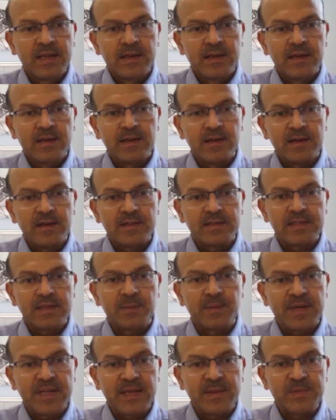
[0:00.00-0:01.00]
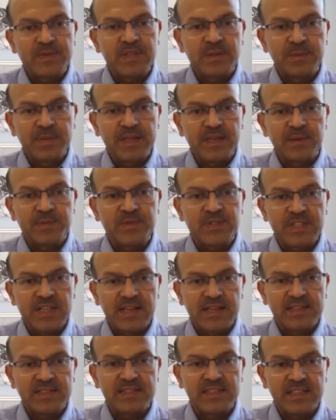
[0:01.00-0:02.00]
Uh, sometimes it becomes
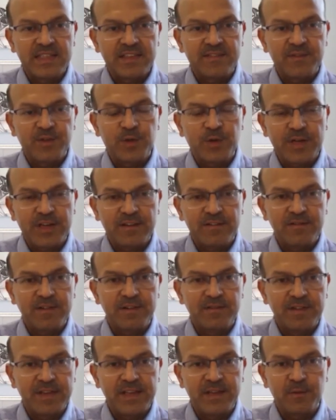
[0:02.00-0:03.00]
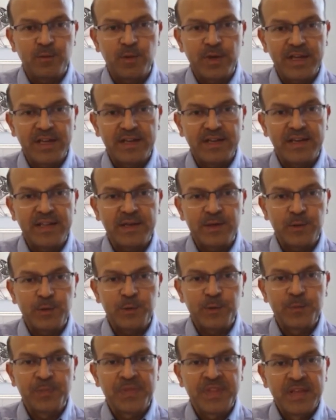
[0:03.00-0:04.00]
challenging if you have a very wide
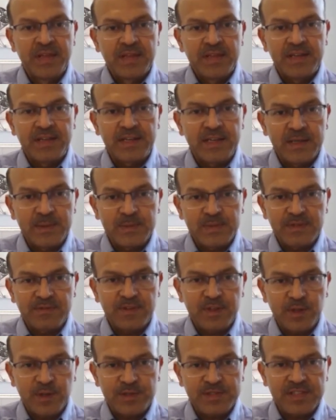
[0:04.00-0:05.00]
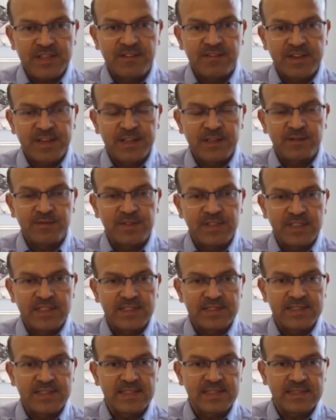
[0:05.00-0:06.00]
NICU in terms of cross covering of the
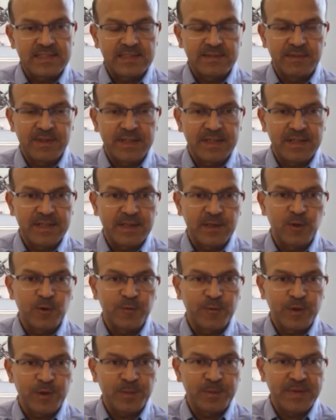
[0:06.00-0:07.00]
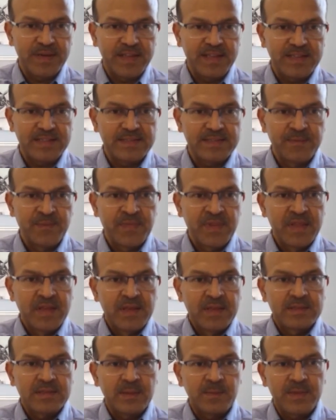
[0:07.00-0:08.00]
nurses when they go for breaks.
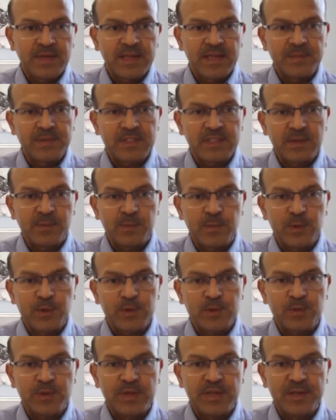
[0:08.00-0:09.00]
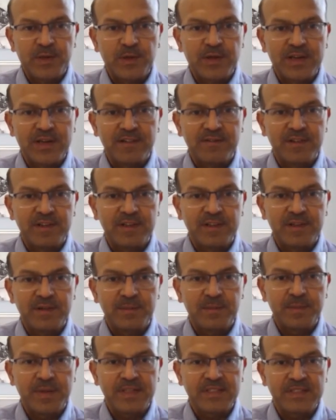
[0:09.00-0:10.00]
Sometimes an approach where you have a
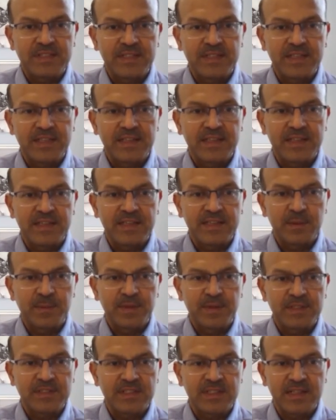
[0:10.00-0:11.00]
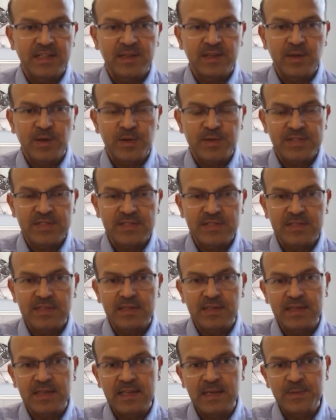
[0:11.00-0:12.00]
patient here and the patient across
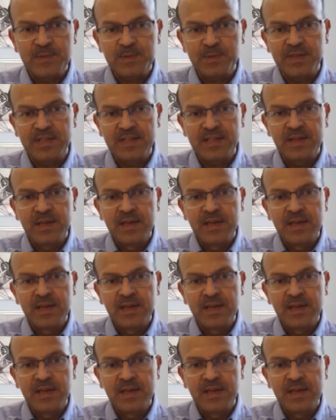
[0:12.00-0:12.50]
helps, but